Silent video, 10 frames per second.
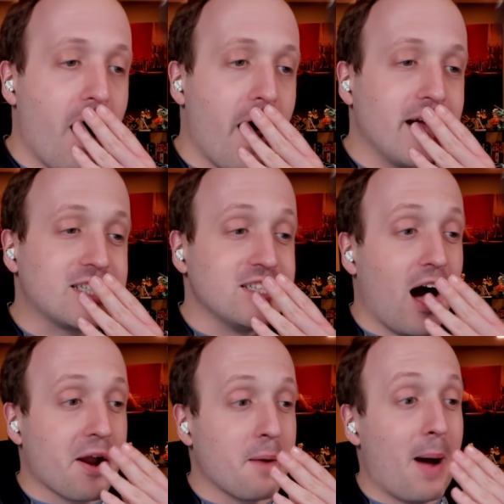It's
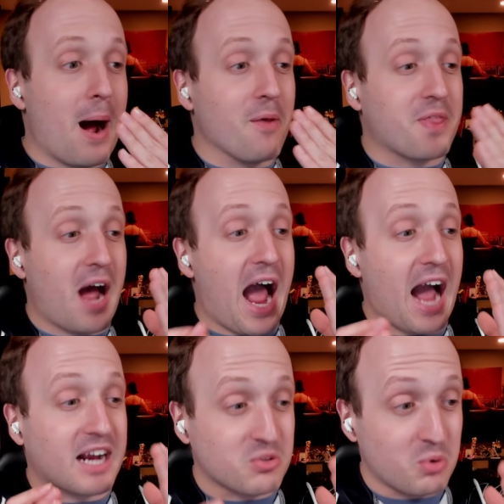not about the
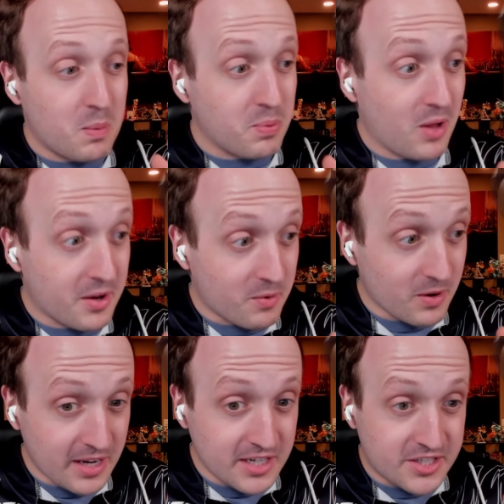actual blood
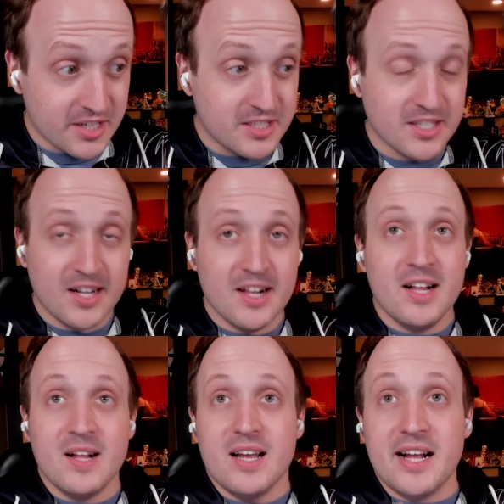relations.
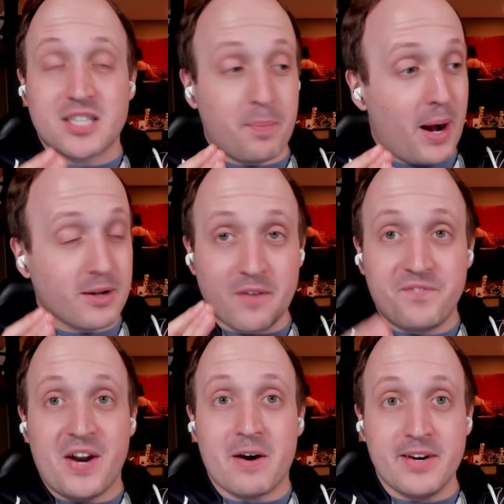It's about the
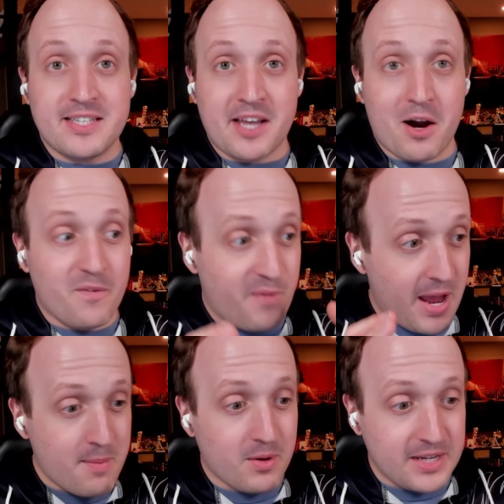fairy tail
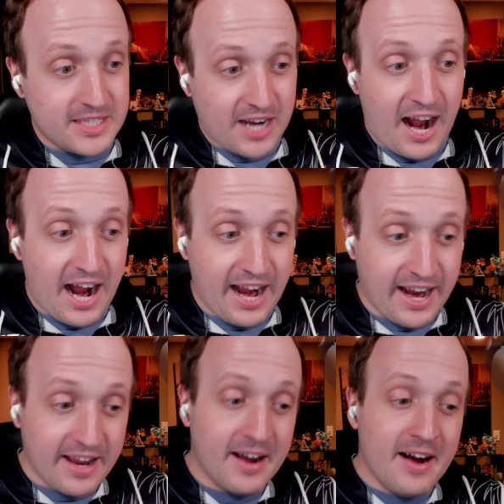family
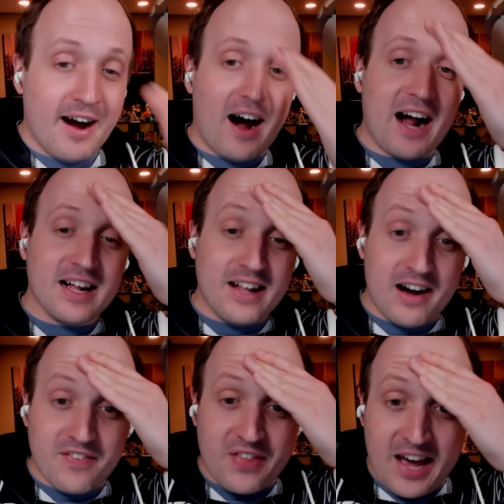tie. I
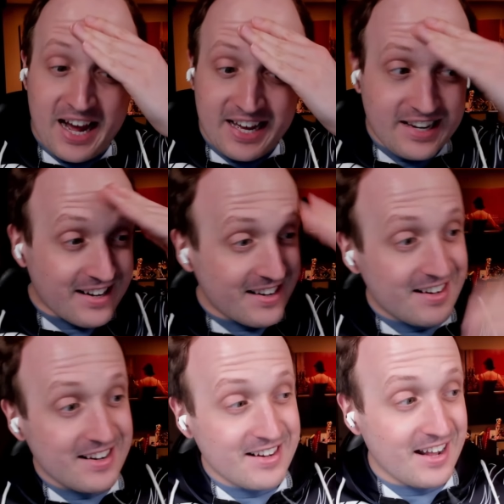love that.
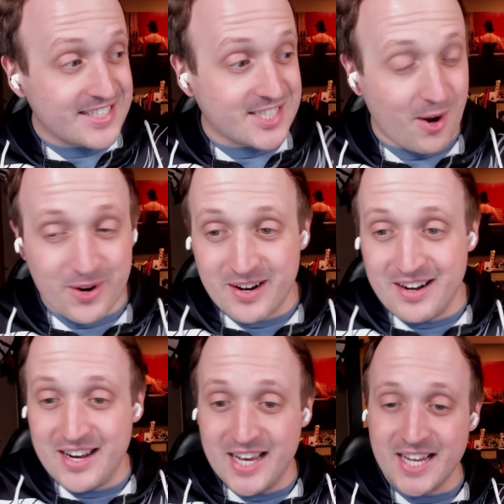That's so
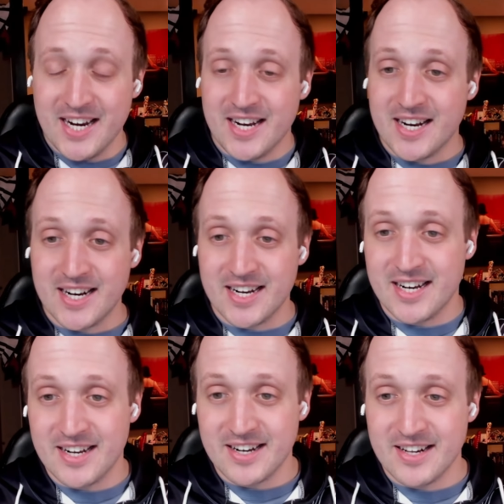good.
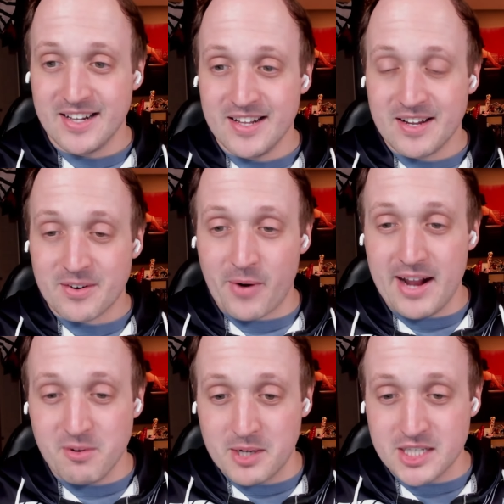
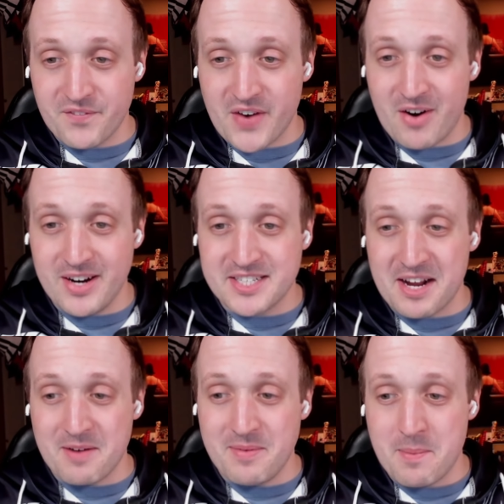Wraith was a fairy
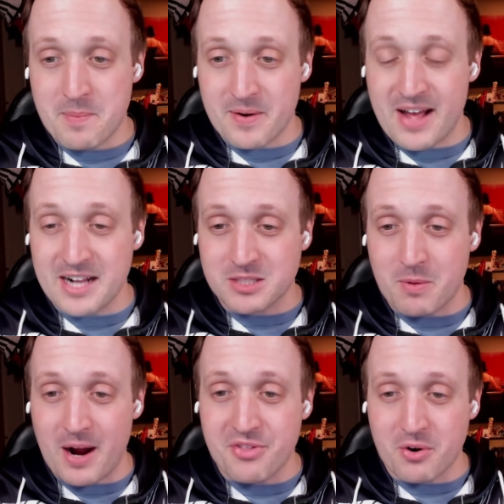tail member. That's
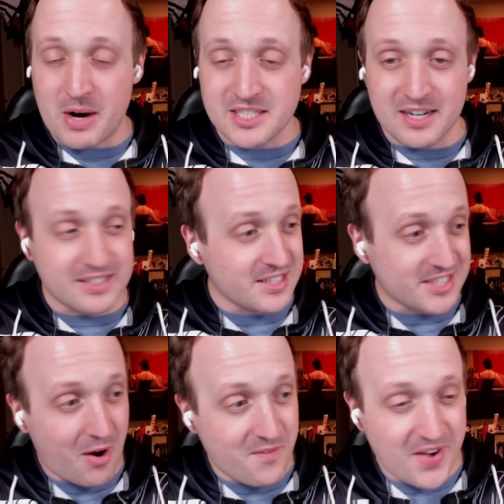why the resonance is
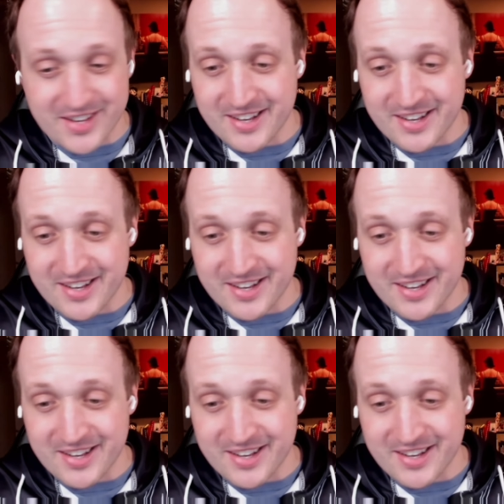so fucking